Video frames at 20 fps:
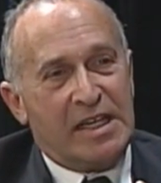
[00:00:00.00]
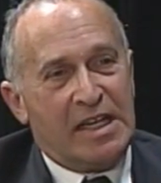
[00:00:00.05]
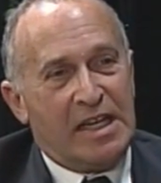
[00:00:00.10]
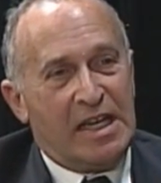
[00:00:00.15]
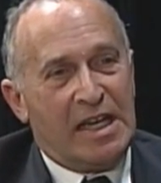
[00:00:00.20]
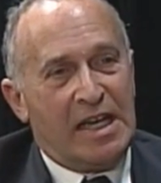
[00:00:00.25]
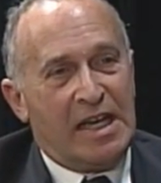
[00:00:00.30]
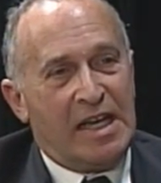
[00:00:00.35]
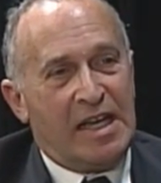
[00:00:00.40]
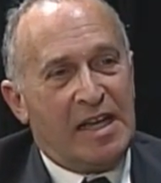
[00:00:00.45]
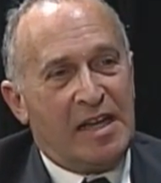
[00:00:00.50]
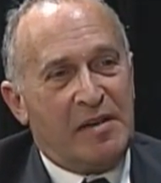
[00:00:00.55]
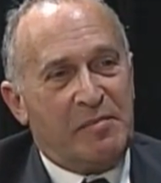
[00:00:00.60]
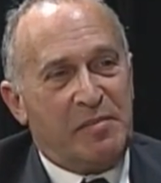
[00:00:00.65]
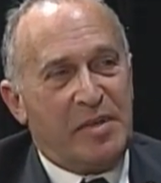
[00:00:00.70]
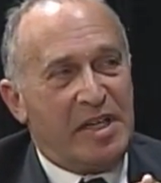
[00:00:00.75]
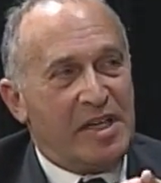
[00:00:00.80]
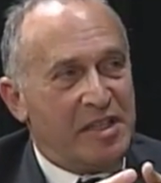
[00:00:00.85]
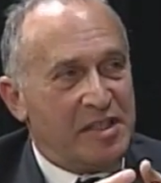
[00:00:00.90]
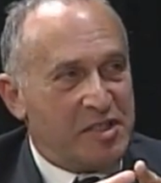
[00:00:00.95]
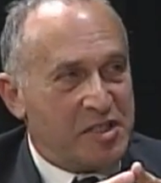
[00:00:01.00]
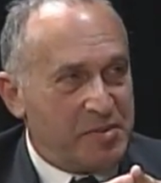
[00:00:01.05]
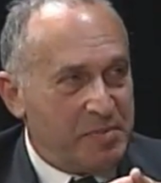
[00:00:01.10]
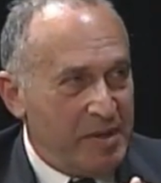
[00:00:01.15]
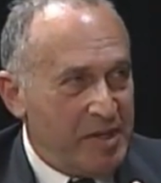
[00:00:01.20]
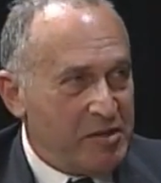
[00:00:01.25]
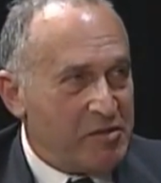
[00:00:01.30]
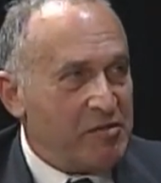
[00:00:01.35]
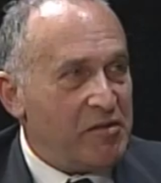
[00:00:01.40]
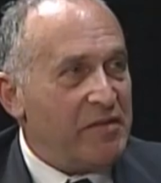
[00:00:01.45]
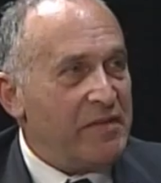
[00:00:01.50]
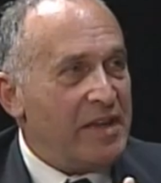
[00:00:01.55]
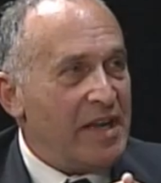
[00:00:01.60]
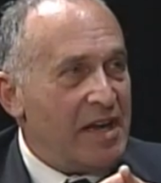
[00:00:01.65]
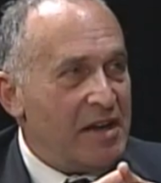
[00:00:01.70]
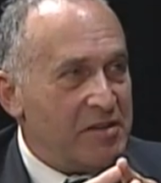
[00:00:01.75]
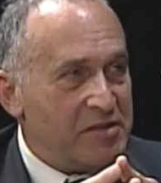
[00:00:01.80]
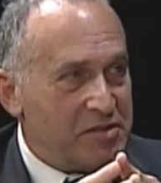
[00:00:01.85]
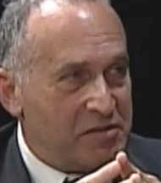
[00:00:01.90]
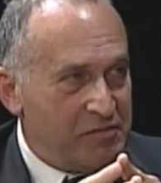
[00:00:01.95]
And being the Speaker of the
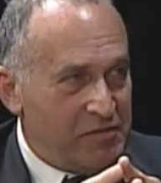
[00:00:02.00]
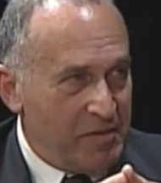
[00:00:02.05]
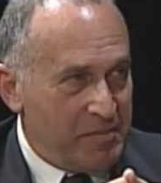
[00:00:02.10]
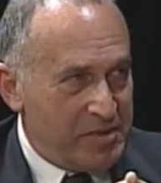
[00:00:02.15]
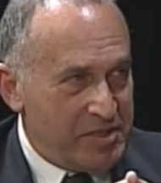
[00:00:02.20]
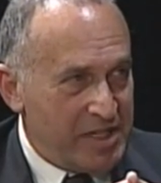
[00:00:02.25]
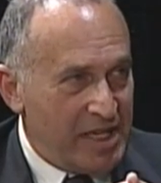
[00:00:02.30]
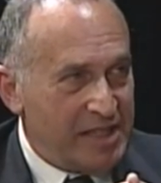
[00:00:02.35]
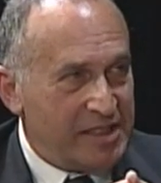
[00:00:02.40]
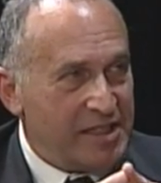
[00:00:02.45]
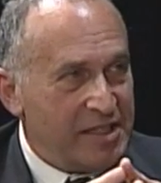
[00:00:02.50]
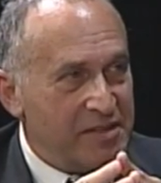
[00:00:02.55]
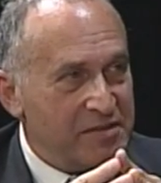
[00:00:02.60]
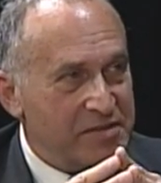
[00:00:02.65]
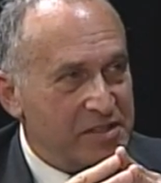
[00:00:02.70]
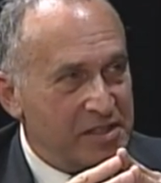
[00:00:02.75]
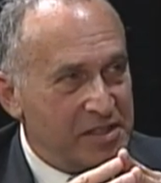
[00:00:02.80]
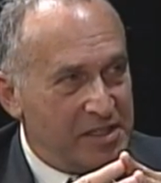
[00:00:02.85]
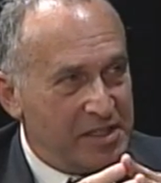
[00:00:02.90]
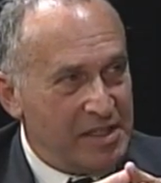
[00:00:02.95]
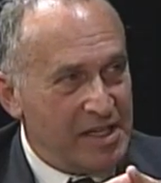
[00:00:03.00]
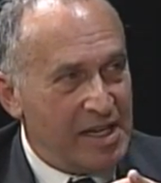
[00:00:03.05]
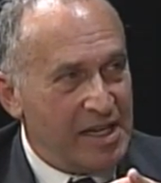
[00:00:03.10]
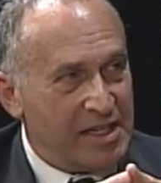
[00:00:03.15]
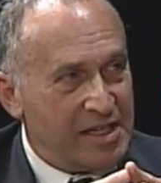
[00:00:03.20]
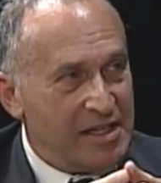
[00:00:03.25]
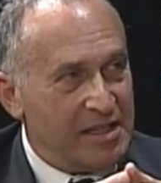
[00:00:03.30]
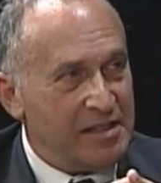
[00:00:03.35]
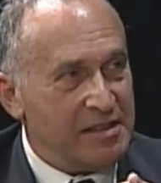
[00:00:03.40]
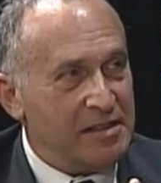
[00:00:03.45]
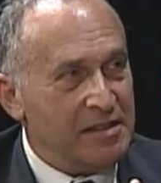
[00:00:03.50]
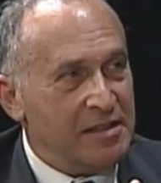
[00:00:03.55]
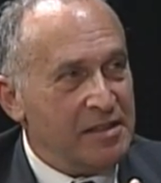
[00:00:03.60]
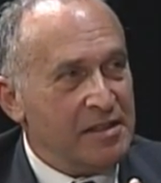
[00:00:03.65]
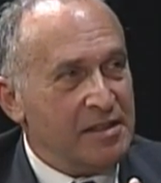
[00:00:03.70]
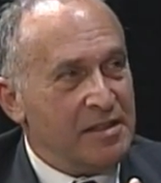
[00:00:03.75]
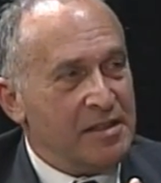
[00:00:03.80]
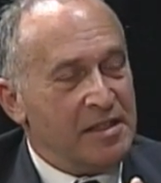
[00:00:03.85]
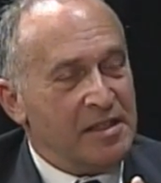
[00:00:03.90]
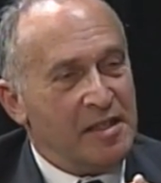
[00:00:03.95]
House of Representatives in Connecticut,
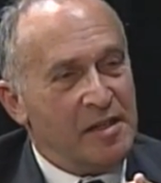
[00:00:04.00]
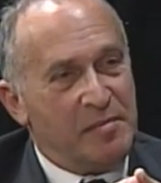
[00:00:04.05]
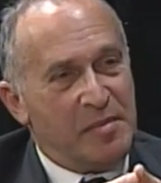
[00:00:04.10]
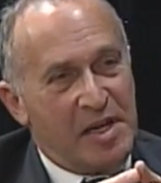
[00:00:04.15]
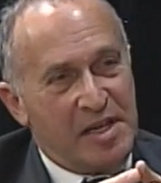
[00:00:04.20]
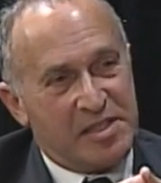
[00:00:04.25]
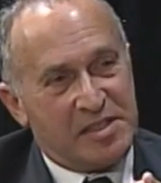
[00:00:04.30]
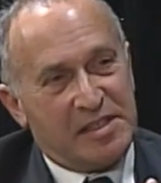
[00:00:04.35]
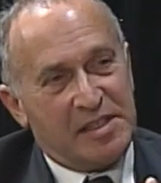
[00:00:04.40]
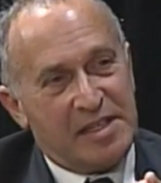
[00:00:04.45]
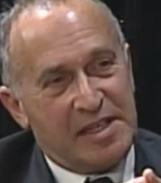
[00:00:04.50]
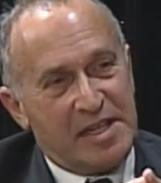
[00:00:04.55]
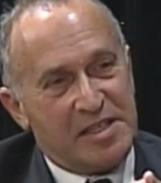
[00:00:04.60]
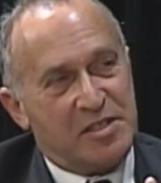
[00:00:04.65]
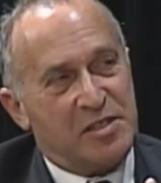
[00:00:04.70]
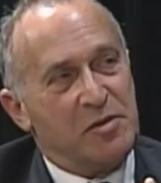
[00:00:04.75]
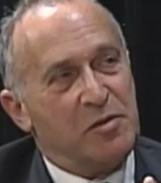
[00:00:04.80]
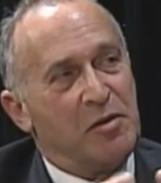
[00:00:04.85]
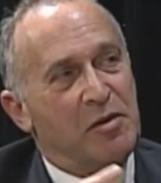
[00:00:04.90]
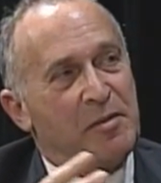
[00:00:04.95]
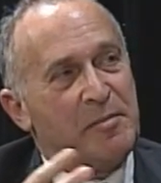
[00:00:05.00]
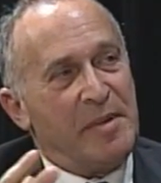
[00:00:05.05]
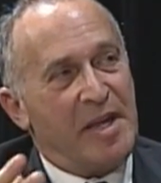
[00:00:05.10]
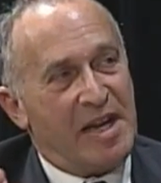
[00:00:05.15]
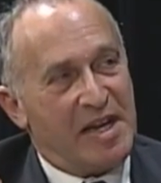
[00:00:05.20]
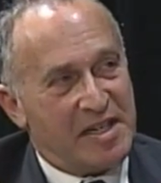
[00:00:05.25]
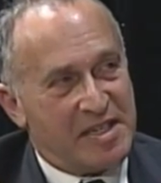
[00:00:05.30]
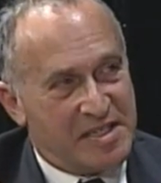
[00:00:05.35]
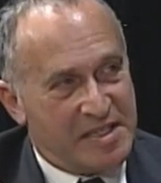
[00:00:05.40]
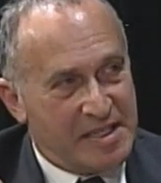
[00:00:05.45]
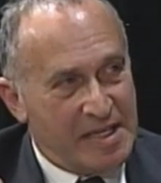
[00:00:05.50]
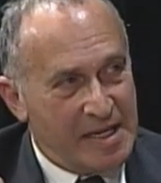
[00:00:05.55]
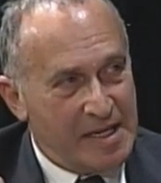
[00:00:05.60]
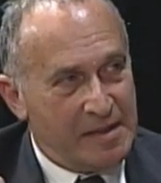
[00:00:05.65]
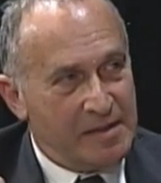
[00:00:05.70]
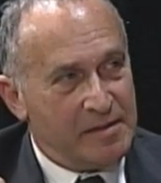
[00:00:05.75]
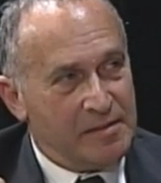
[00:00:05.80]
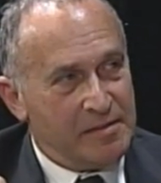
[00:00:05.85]
he basically gets an automatic seat.